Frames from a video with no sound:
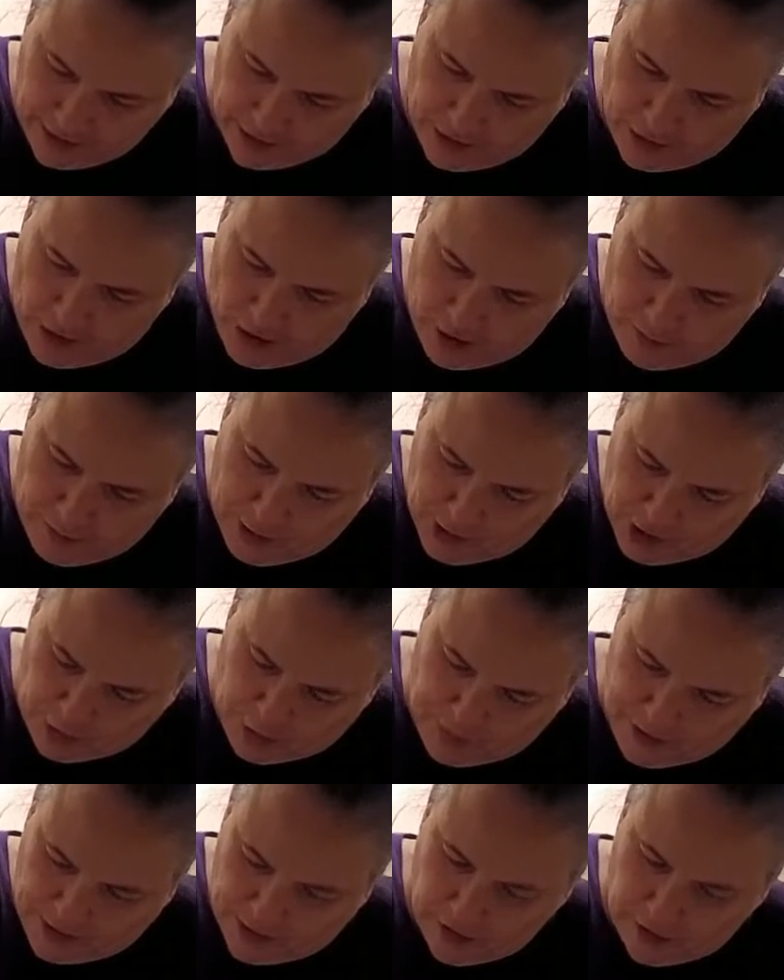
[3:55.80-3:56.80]
it all the much
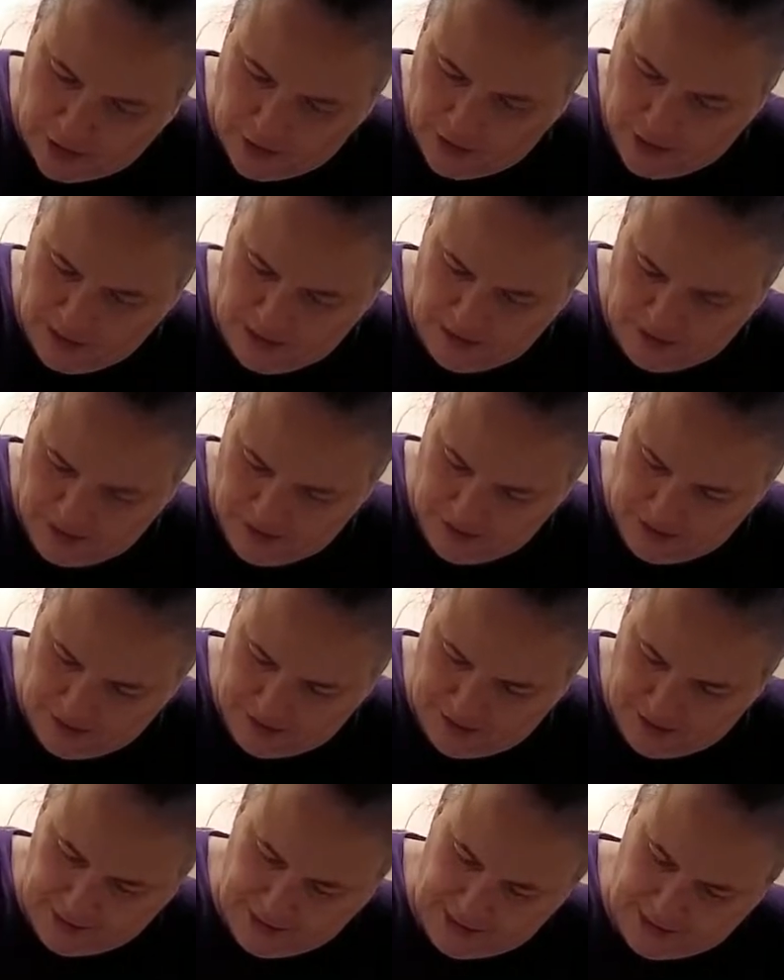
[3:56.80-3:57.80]
better.
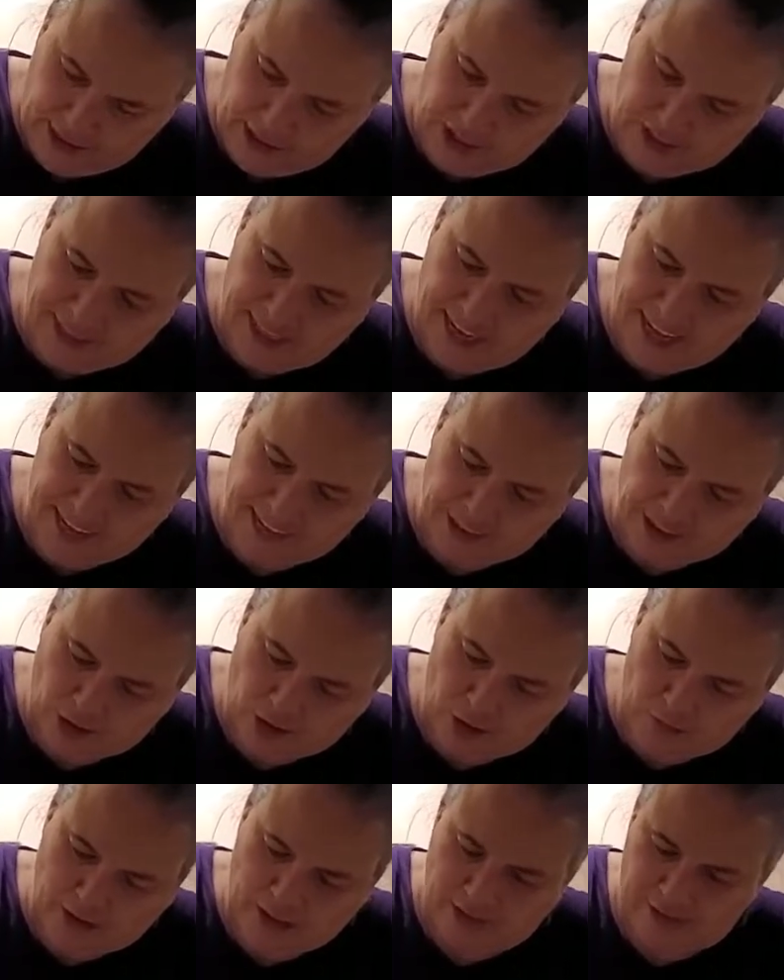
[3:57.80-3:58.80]
Just adds a
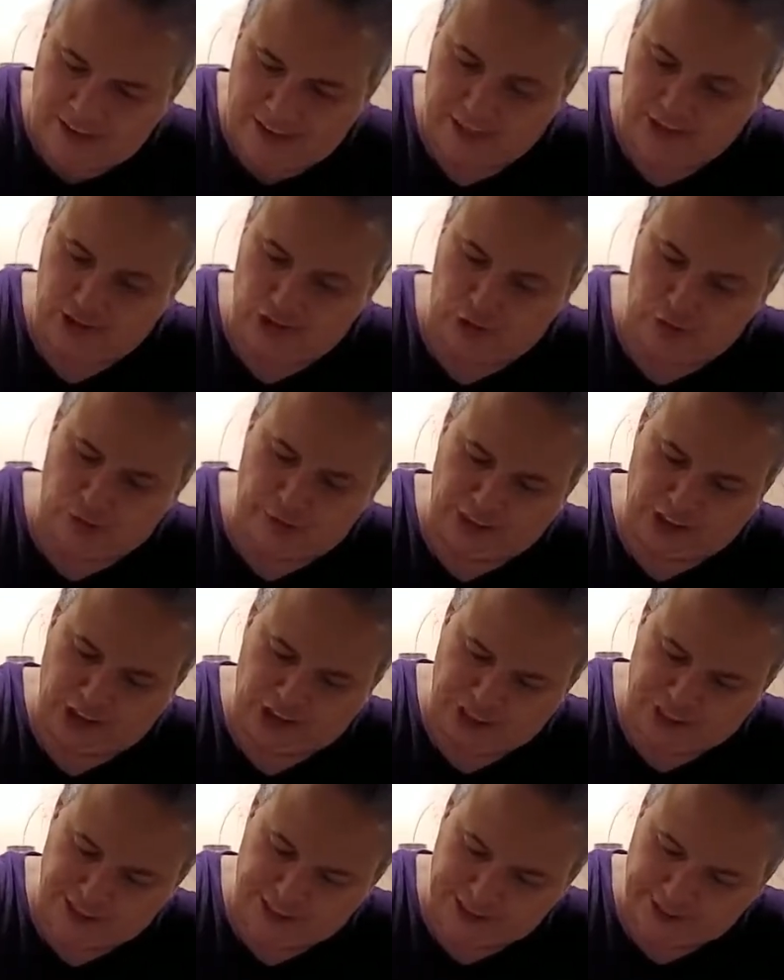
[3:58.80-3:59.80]
little bit of extra
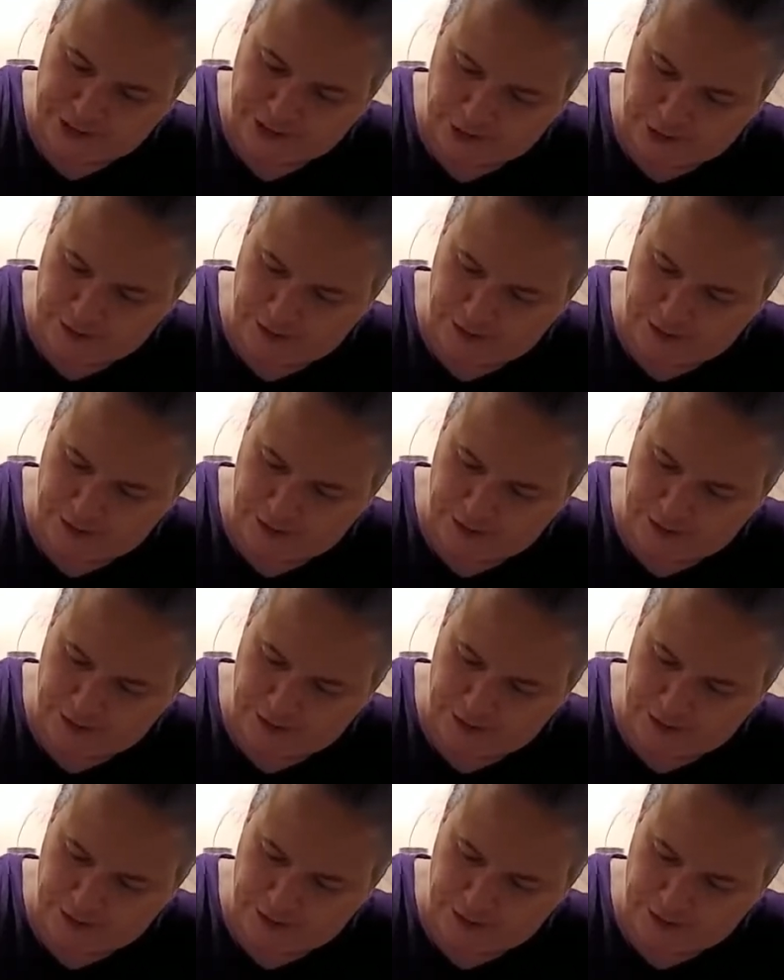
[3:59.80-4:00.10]
richness to